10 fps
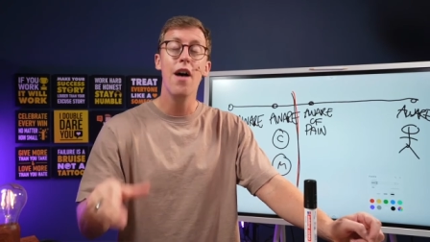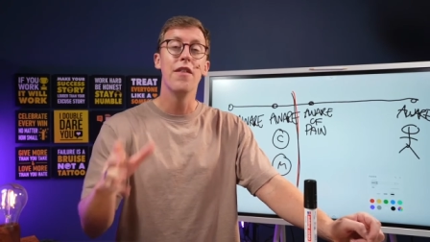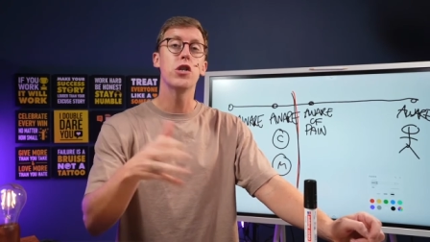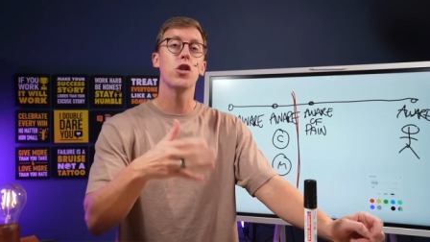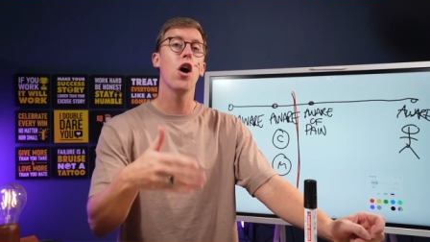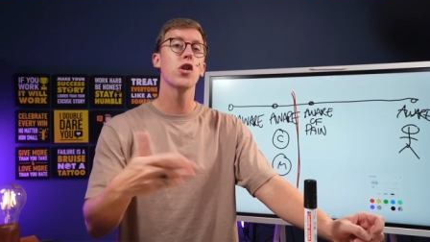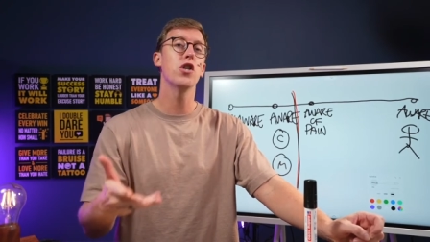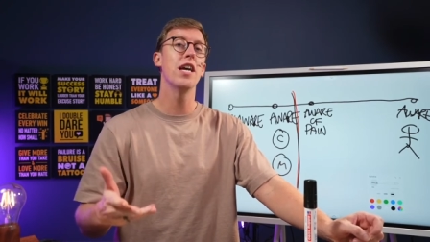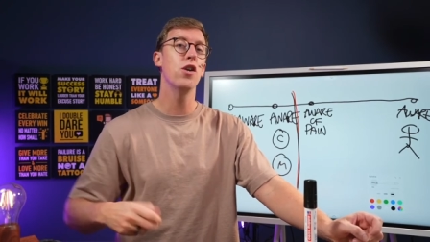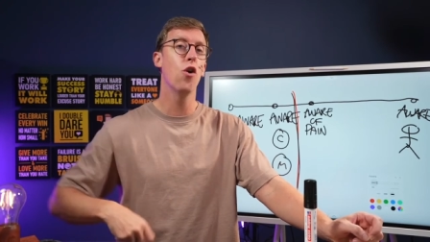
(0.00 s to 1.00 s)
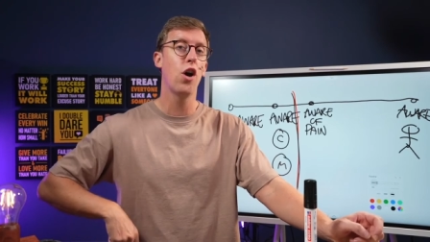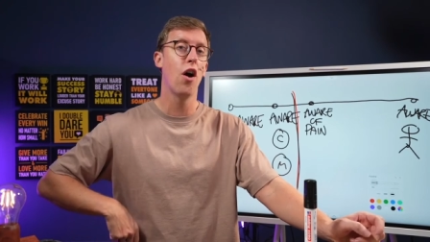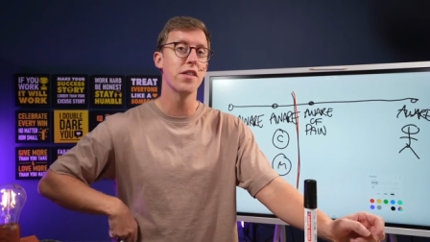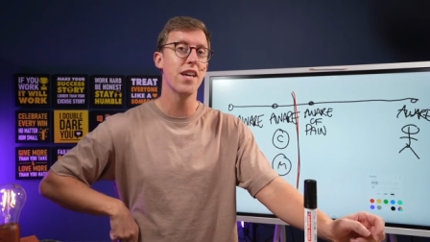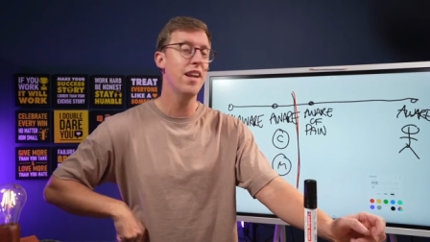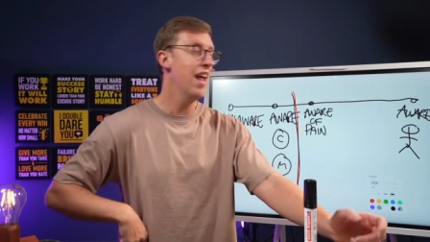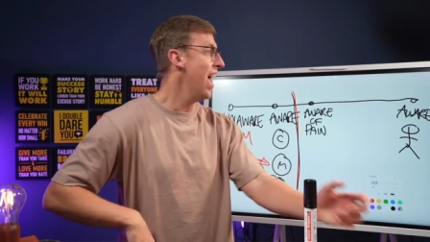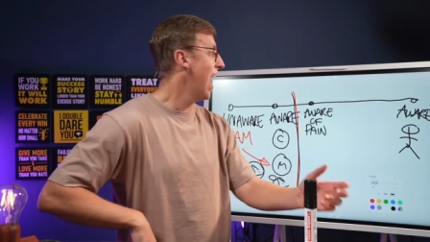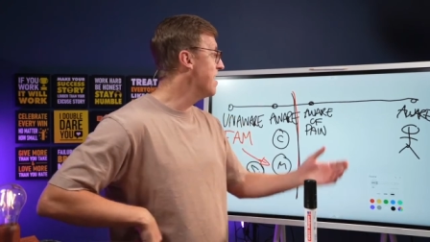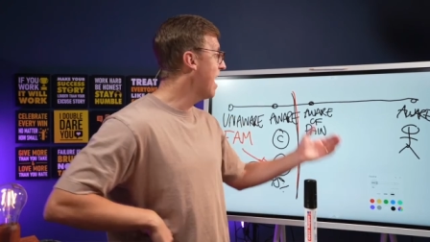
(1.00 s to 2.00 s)
They start seeing your content
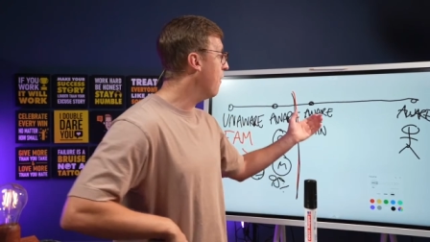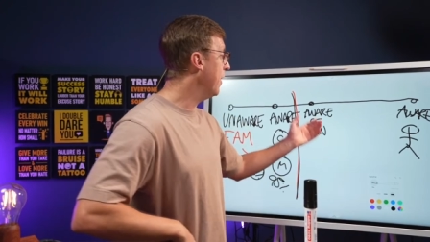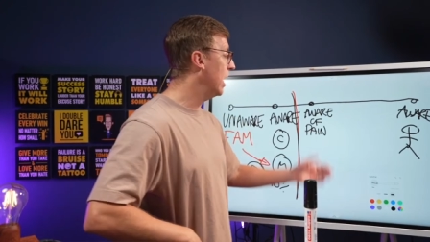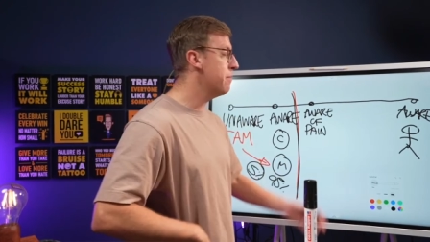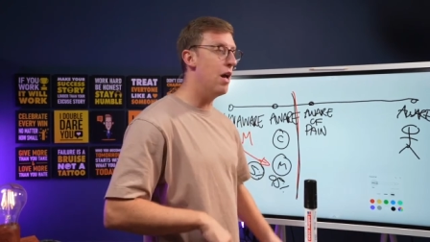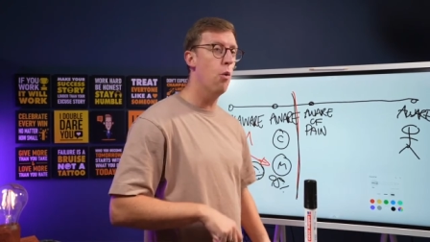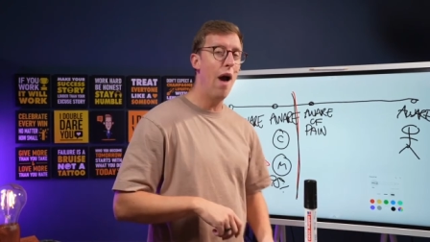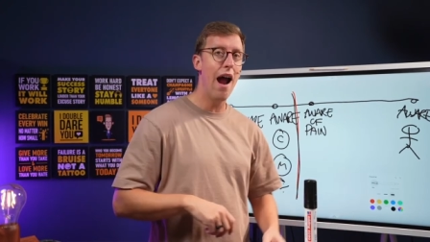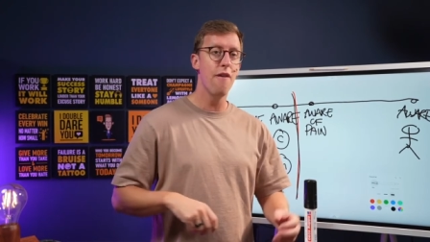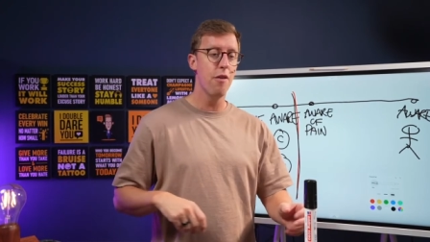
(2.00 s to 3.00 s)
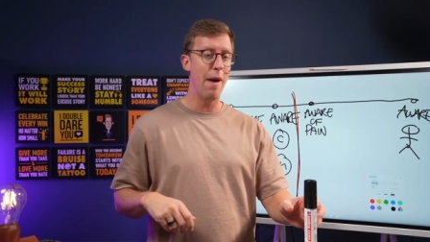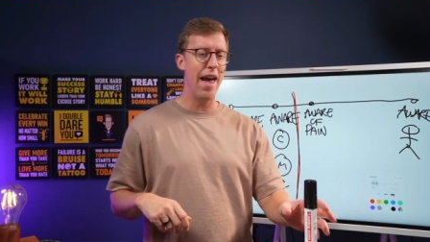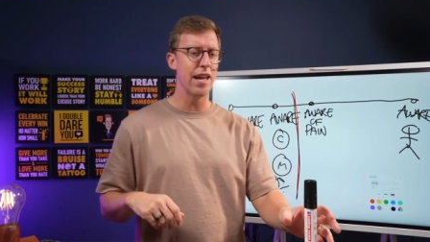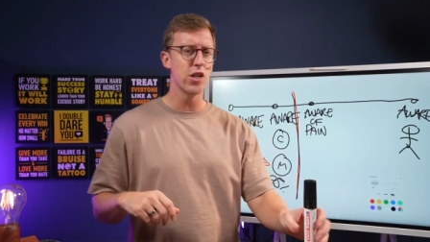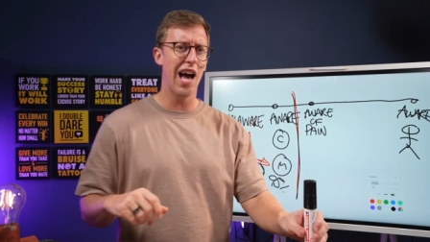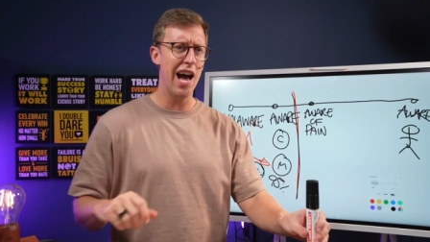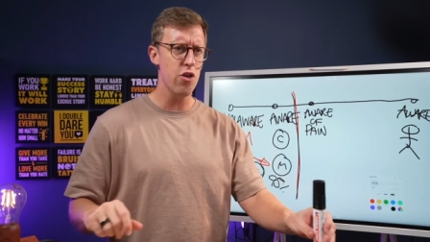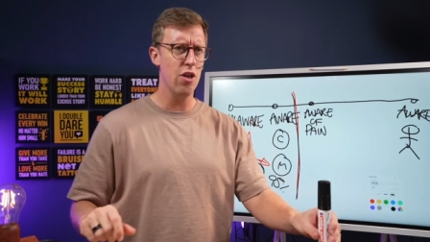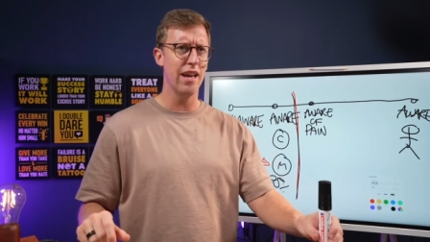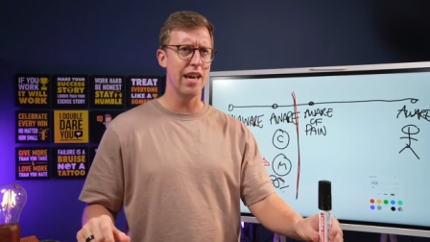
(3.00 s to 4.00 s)
and now they're going to be aware of the pains.
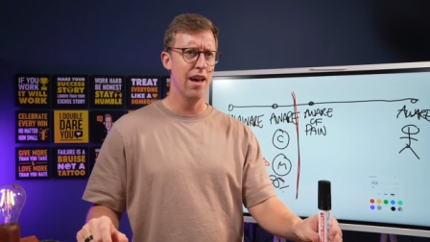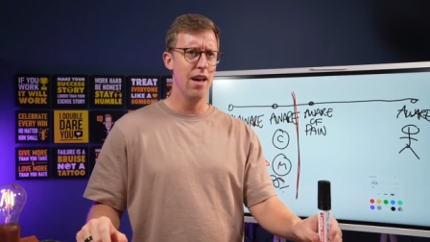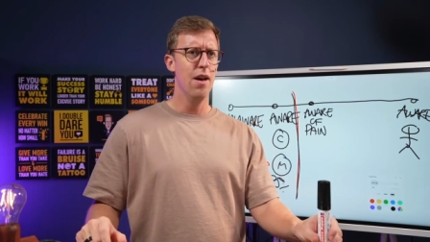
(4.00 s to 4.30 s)
Actually,